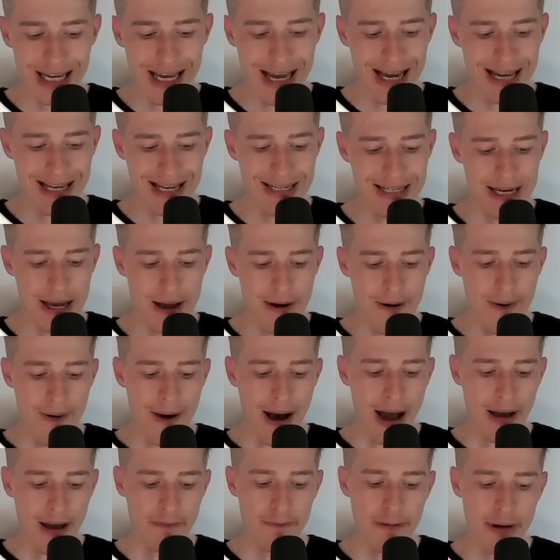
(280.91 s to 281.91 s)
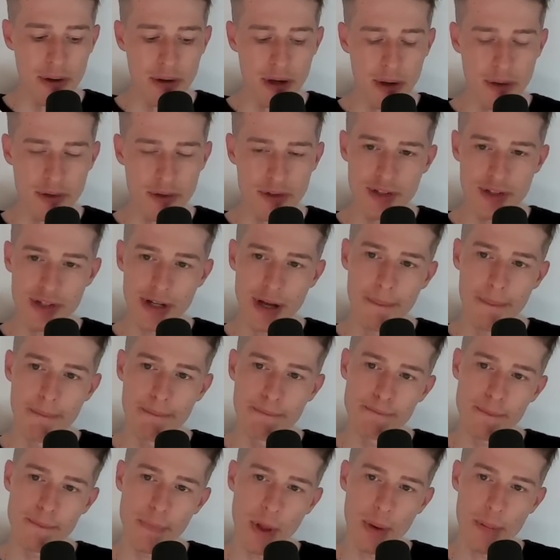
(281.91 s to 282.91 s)
And I found out
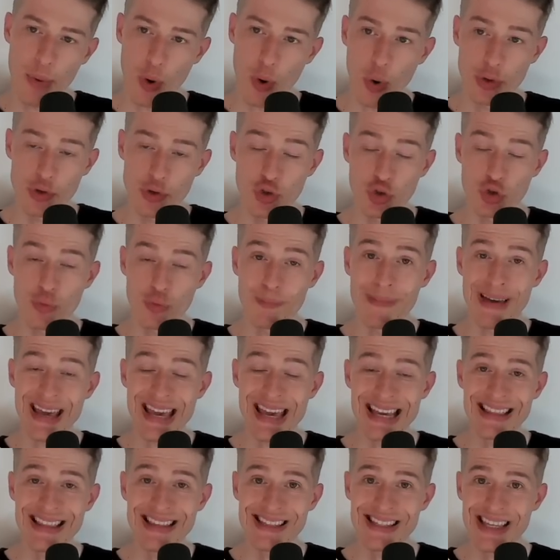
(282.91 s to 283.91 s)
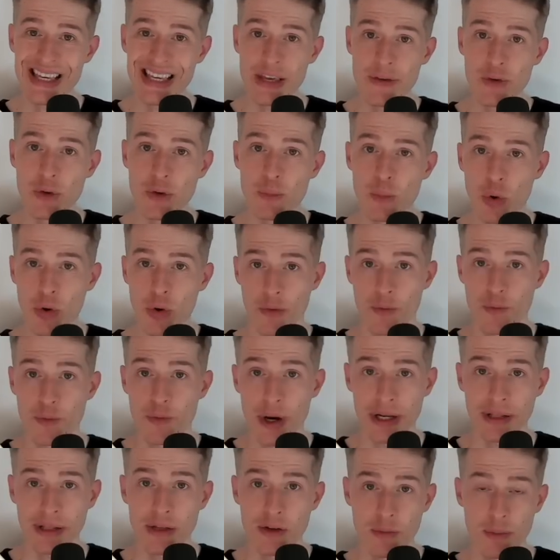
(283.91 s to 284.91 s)
some points to make this even more
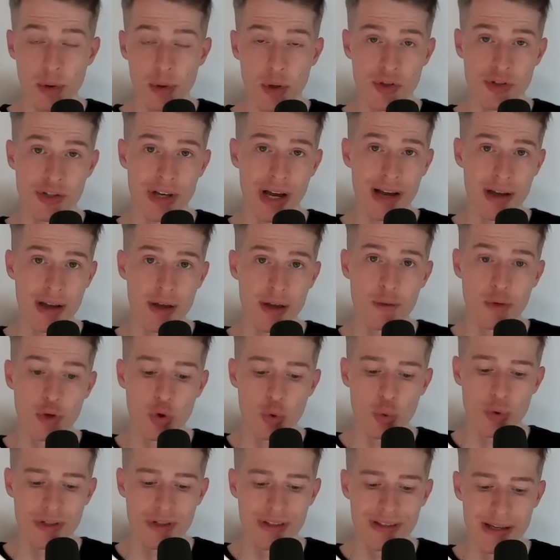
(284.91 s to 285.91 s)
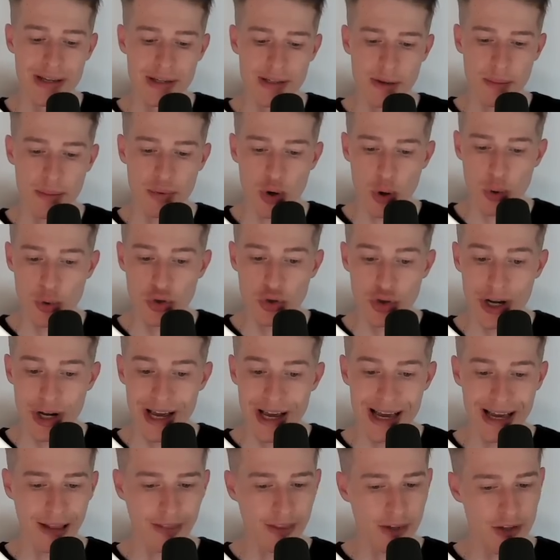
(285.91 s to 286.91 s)
effective because I have used this approach,
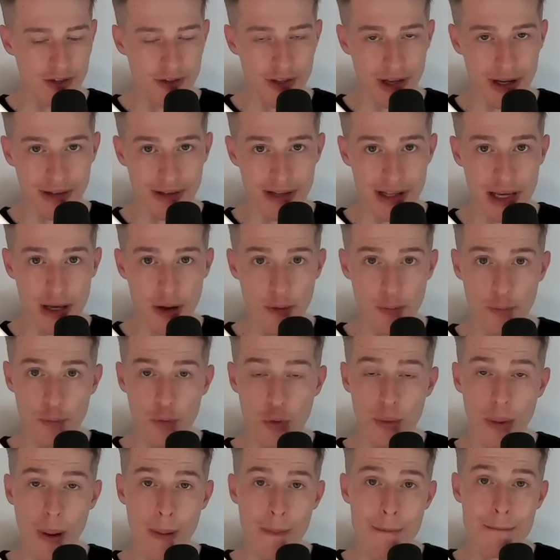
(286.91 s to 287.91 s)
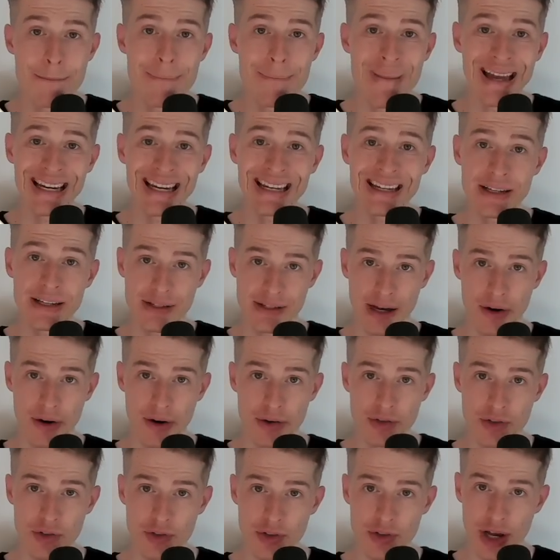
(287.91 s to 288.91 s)
this technique for many
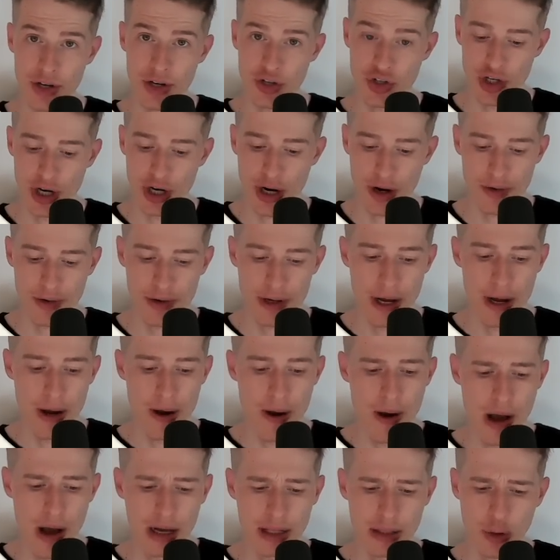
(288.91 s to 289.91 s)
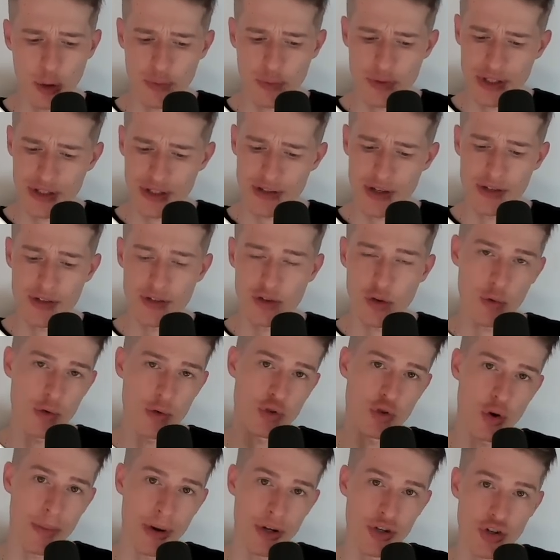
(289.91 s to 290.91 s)
desires. I shared a lot of success
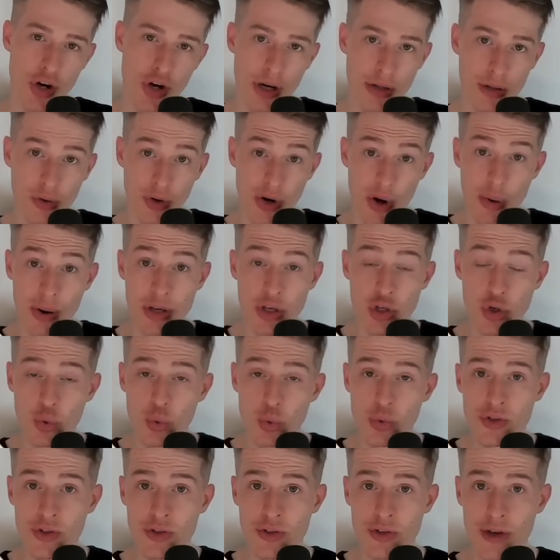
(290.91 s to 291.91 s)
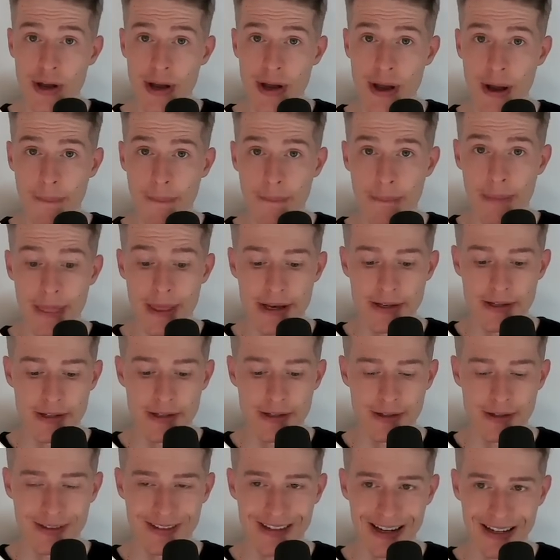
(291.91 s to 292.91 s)
stories on my channel on how I used
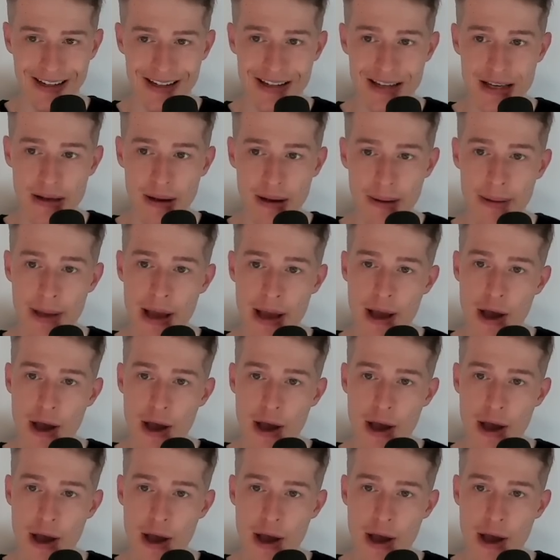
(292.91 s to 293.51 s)
this technique.